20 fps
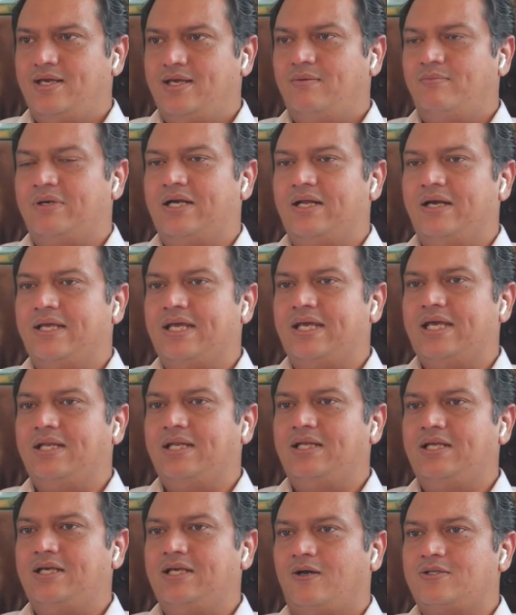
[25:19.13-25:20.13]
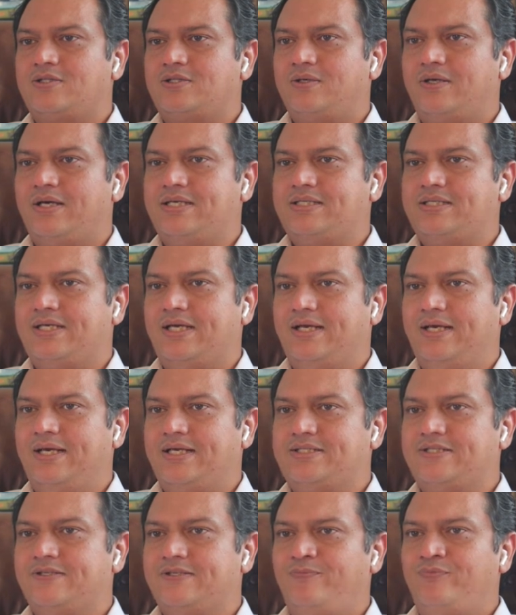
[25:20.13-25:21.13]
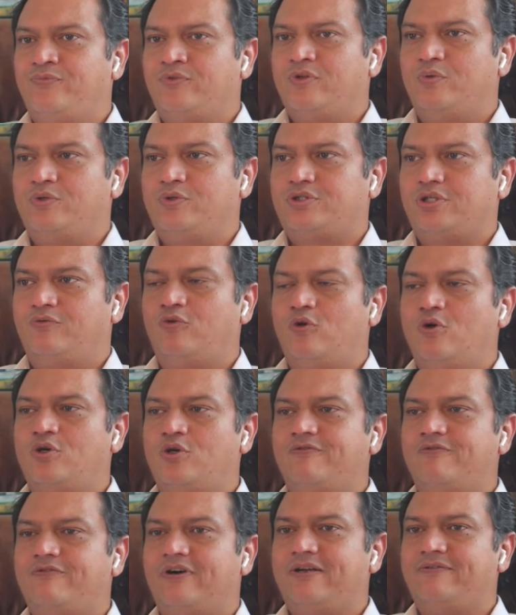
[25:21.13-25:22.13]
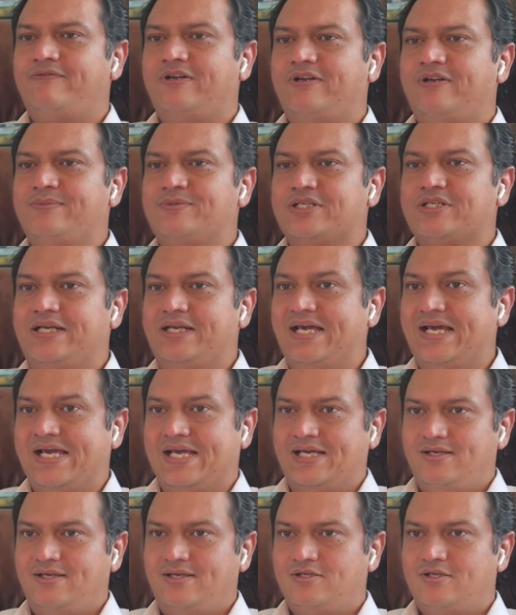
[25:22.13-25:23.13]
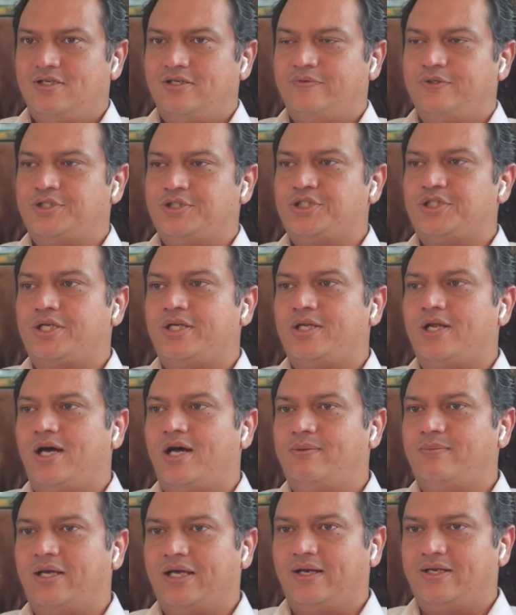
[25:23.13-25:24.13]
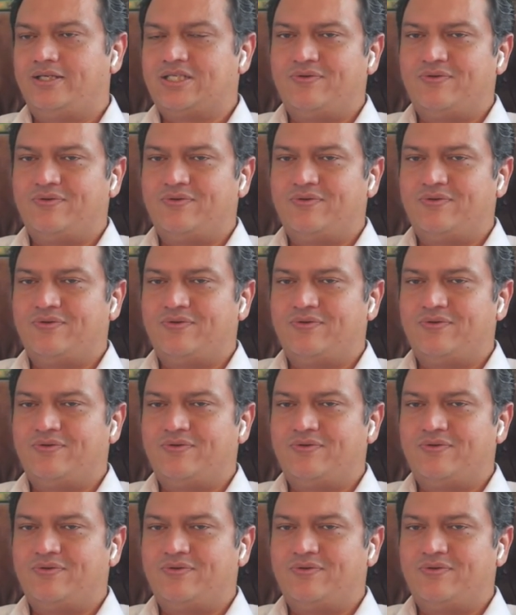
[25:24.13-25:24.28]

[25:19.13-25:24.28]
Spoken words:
But again, he also has headaches which are 4 to 5 times a day, which is a non-migraineous.